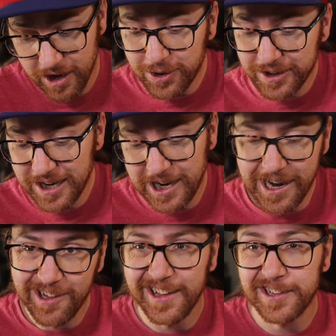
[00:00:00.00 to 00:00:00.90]
You could take
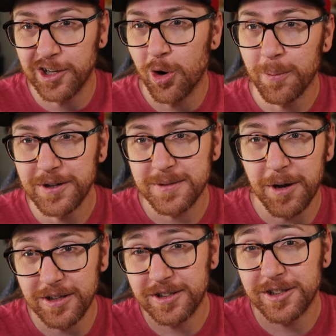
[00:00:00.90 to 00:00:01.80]
out like the corporate
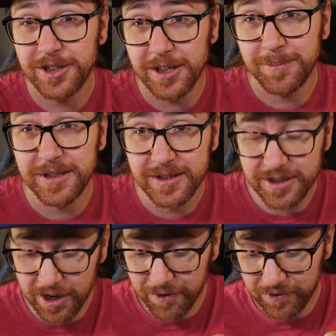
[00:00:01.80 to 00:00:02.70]
sponsorships and
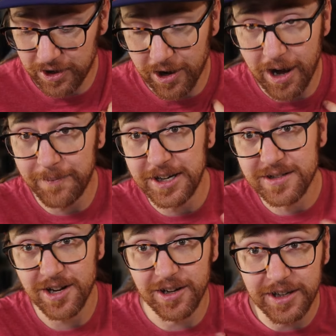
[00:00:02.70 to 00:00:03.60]
stuff that are
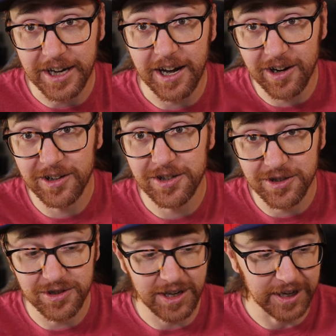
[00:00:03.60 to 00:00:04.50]
obvious on the
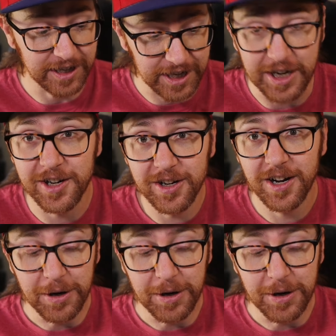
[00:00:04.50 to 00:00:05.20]
characters like gear,